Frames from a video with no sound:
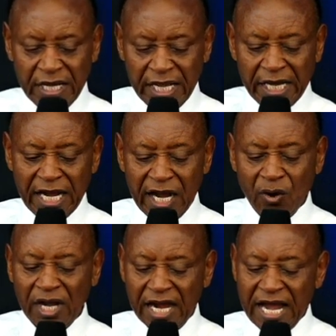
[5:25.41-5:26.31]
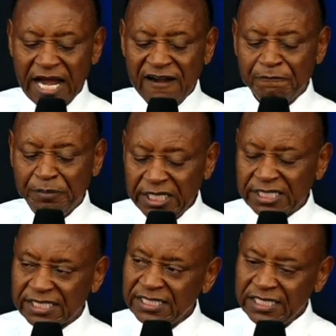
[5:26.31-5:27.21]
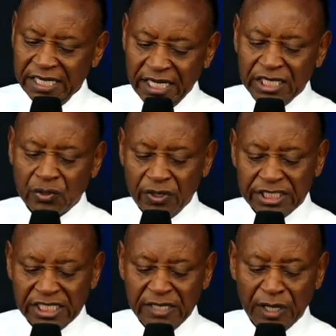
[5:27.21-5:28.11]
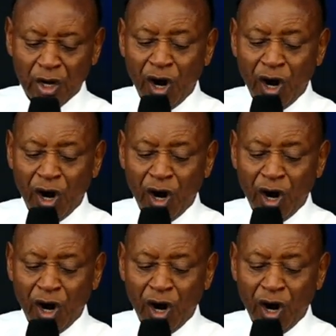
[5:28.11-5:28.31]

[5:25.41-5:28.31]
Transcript: And how can I have peace increase in me?